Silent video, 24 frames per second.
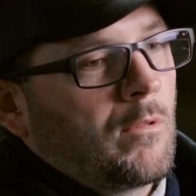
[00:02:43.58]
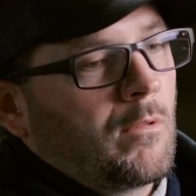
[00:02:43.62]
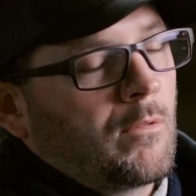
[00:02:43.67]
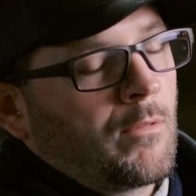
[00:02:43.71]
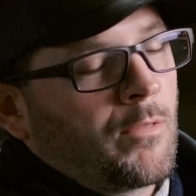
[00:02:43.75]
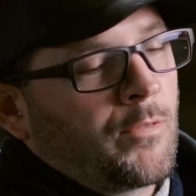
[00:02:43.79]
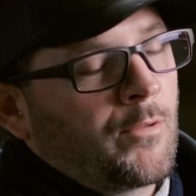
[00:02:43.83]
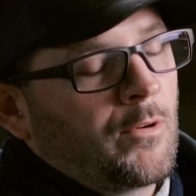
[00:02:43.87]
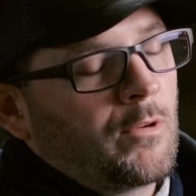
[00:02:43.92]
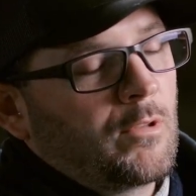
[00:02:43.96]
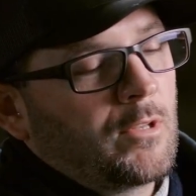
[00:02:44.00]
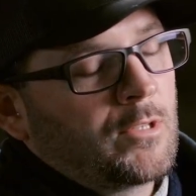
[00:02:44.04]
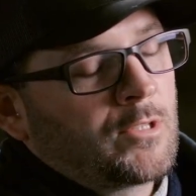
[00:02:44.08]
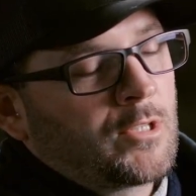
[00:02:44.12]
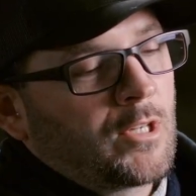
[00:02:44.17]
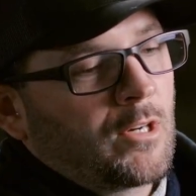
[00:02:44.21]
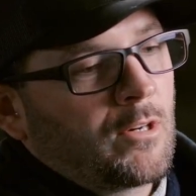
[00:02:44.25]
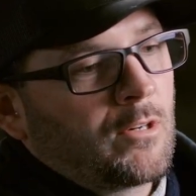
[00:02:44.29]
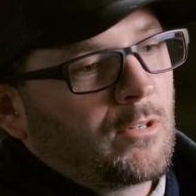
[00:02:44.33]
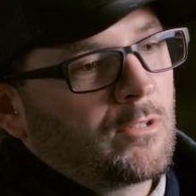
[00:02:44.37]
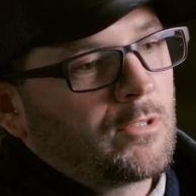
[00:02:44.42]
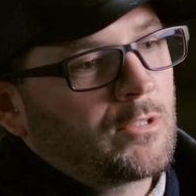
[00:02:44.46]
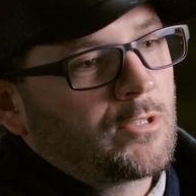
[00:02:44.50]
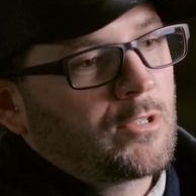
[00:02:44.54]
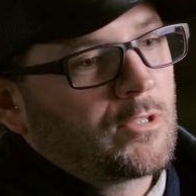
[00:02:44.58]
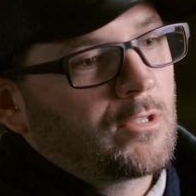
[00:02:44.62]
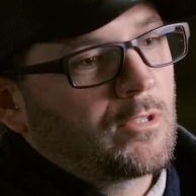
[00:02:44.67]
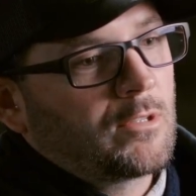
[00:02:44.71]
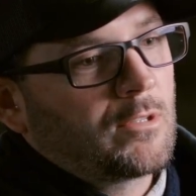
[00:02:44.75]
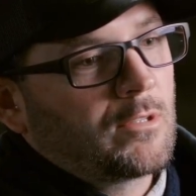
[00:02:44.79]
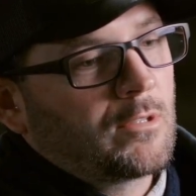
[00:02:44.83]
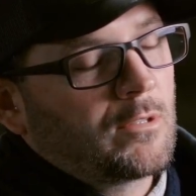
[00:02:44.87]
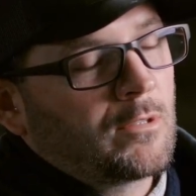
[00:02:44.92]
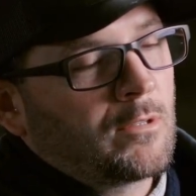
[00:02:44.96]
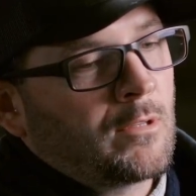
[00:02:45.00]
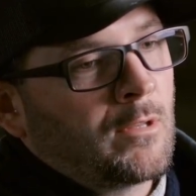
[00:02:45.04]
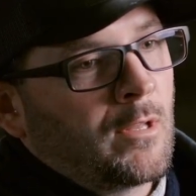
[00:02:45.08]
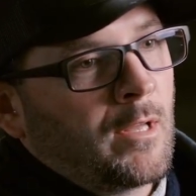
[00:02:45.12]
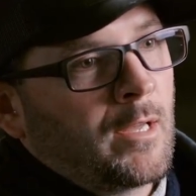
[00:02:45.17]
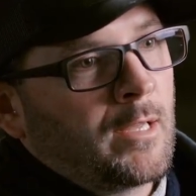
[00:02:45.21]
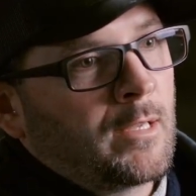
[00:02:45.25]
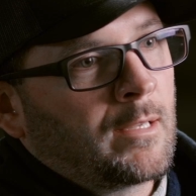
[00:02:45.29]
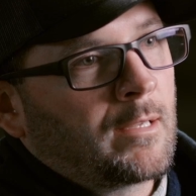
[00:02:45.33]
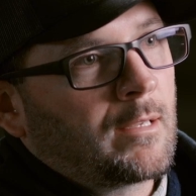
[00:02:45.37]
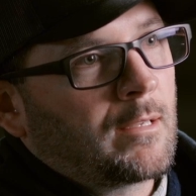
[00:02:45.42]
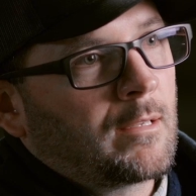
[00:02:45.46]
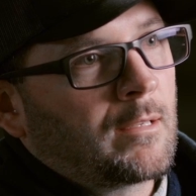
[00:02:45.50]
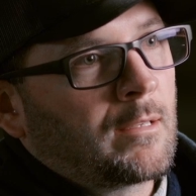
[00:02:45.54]
through the church,
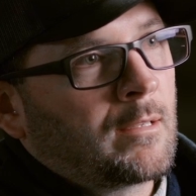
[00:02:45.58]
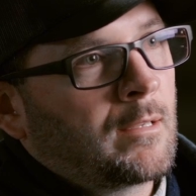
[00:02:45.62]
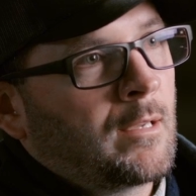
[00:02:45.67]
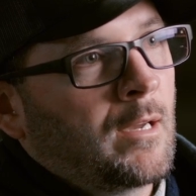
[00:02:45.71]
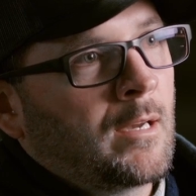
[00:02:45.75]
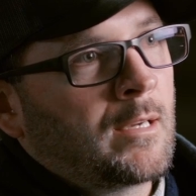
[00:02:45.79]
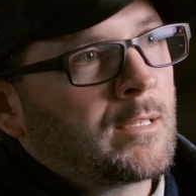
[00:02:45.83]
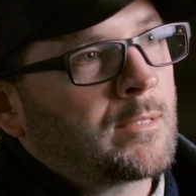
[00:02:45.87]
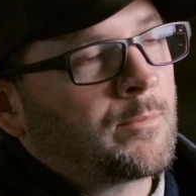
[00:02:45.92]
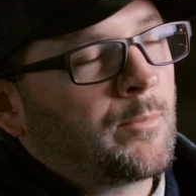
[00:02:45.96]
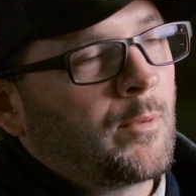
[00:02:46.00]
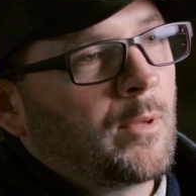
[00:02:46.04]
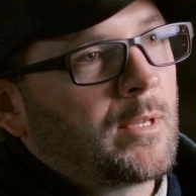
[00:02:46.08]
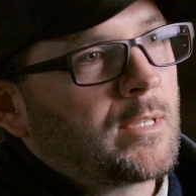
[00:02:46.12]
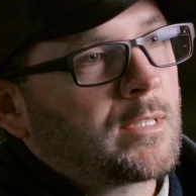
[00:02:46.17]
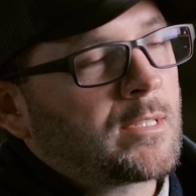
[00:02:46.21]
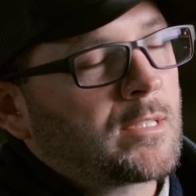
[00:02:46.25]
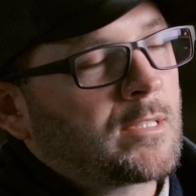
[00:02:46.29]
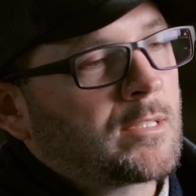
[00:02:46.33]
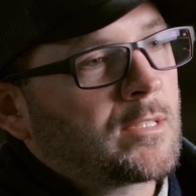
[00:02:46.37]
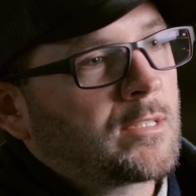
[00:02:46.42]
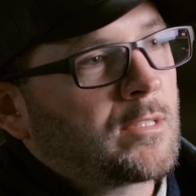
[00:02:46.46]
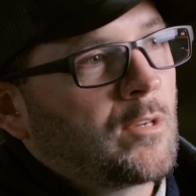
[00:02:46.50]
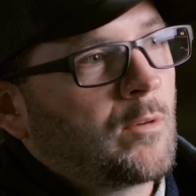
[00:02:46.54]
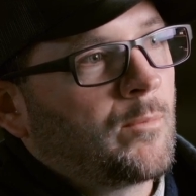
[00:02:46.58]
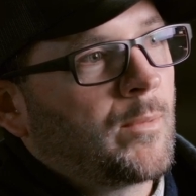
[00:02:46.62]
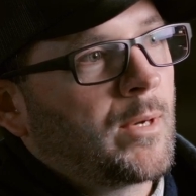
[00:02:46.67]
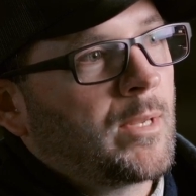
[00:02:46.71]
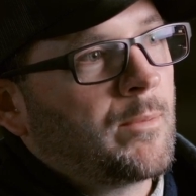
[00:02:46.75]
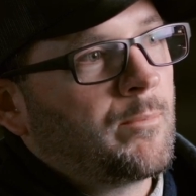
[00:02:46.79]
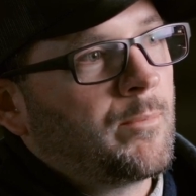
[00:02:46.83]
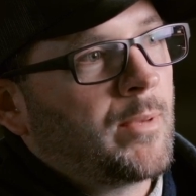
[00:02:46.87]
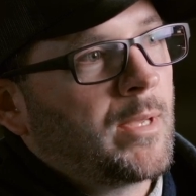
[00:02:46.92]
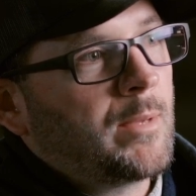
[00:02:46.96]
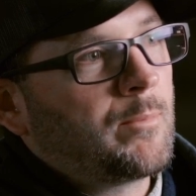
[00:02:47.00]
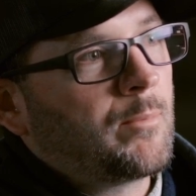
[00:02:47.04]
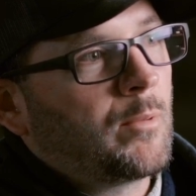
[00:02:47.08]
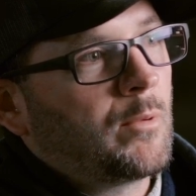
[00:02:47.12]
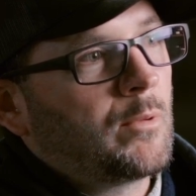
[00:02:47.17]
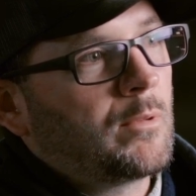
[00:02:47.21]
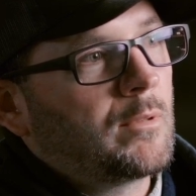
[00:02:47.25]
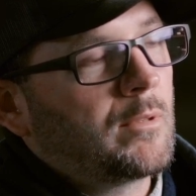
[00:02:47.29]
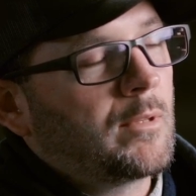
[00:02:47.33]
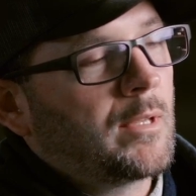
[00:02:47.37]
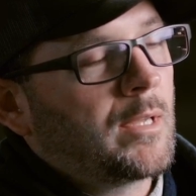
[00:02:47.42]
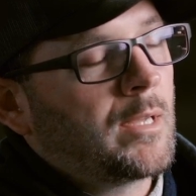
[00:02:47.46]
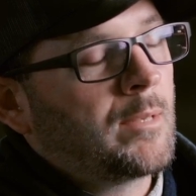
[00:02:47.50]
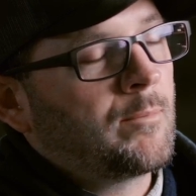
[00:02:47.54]
God has placed so many
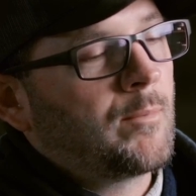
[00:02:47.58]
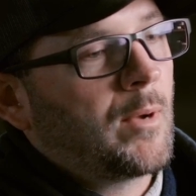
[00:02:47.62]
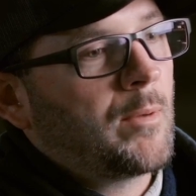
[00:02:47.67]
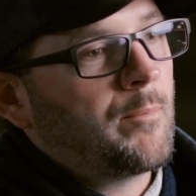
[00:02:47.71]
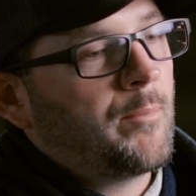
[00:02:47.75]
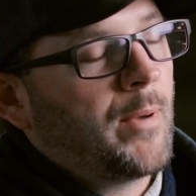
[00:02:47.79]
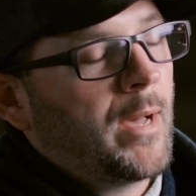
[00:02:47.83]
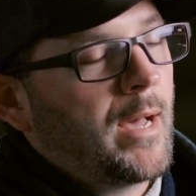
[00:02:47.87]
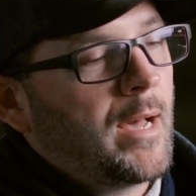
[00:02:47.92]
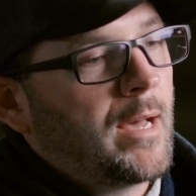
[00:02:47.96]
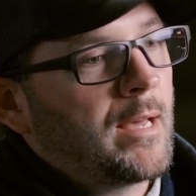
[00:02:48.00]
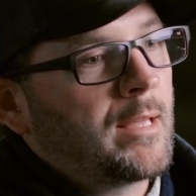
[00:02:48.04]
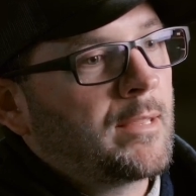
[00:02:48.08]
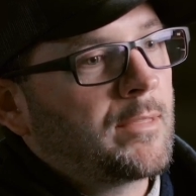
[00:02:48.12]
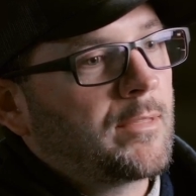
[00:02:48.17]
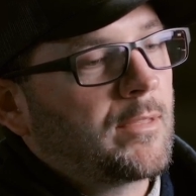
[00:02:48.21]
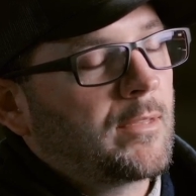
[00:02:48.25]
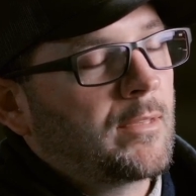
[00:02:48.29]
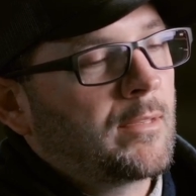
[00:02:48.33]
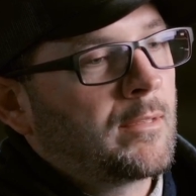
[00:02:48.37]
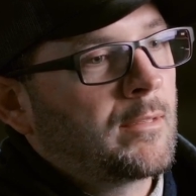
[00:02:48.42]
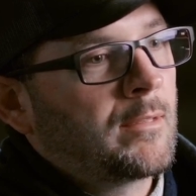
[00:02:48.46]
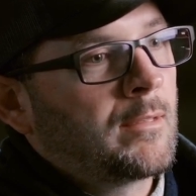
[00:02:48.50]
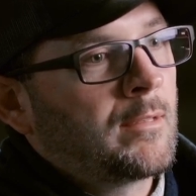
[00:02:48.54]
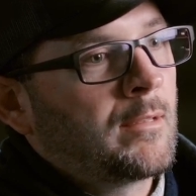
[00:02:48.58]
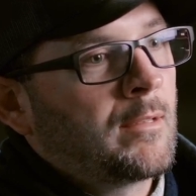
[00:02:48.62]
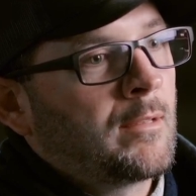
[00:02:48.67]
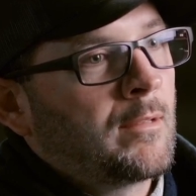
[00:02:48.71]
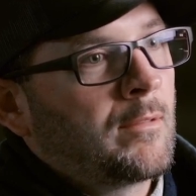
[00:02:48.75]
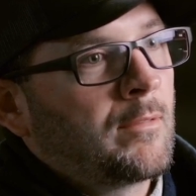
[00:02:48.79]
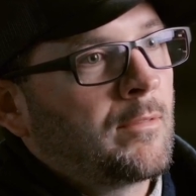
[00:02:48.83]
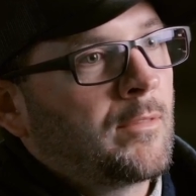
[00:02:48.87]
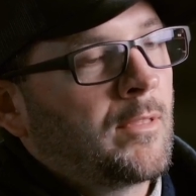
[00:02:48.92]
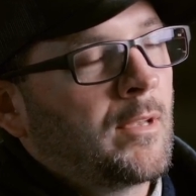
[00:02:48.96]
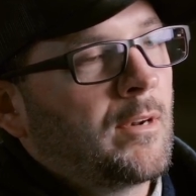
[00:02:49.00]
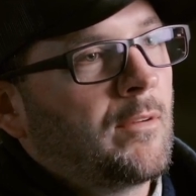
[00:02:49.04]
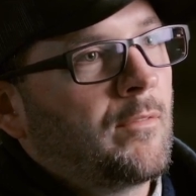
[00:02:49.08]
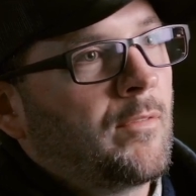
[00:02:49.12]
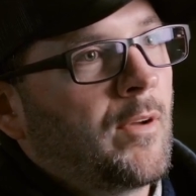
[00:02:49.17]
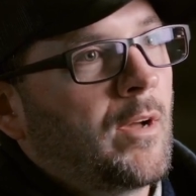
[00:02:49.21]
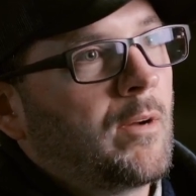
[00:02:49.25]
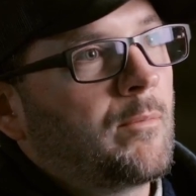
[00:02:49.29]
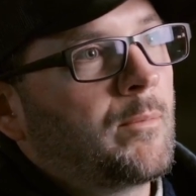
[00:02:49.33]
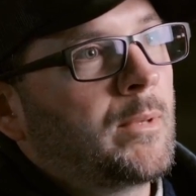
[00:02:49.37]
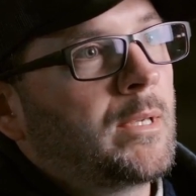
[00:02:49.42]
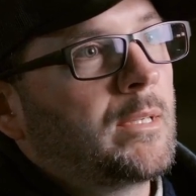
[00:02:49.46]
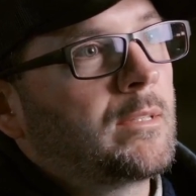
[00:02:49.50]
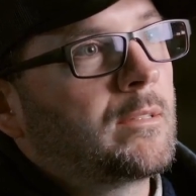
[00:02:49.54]
people in my path that have
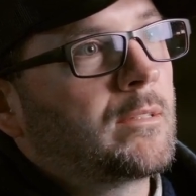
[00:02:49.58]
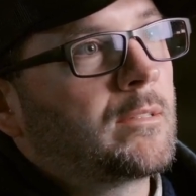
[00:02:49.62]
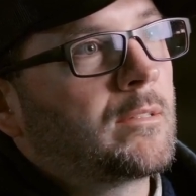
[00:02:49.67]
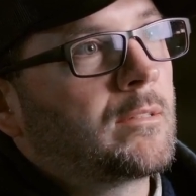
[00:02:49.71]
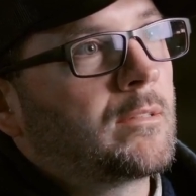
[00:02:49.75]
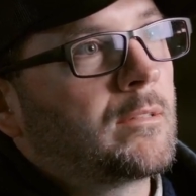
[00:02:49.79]
helped me